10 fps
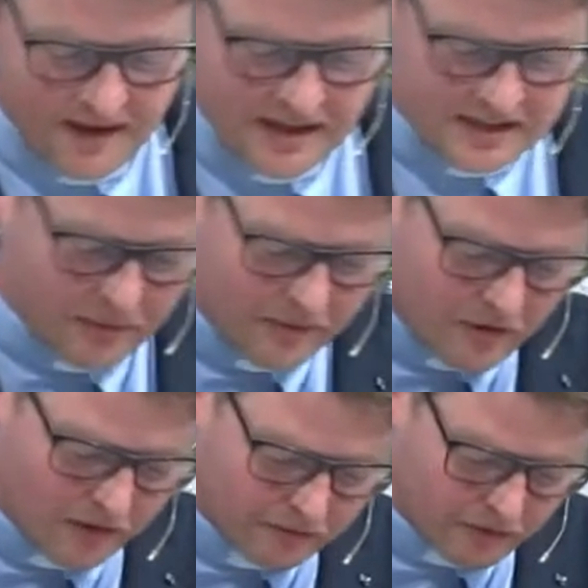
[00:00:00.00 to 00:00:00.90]
So we've
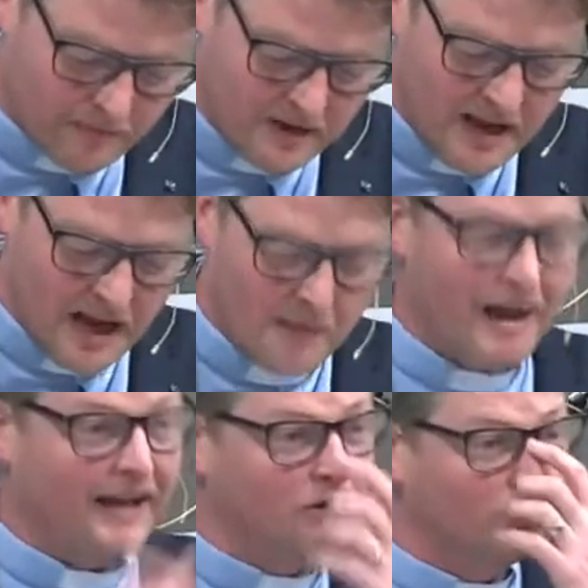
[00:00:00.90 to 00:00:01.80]
gone from a
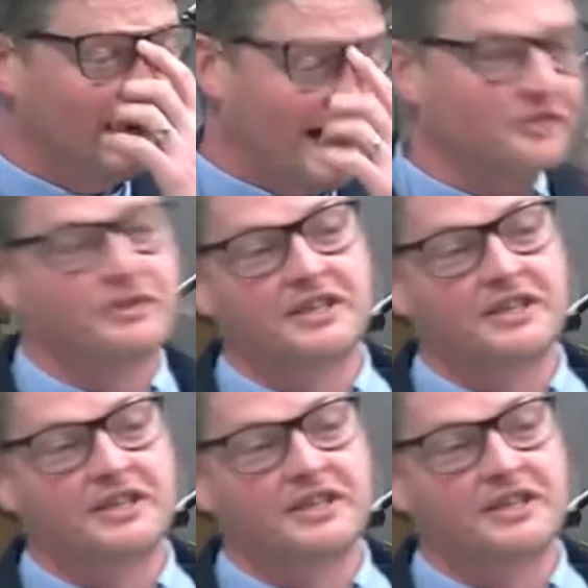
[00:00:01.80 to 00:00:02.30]
man called Lazarus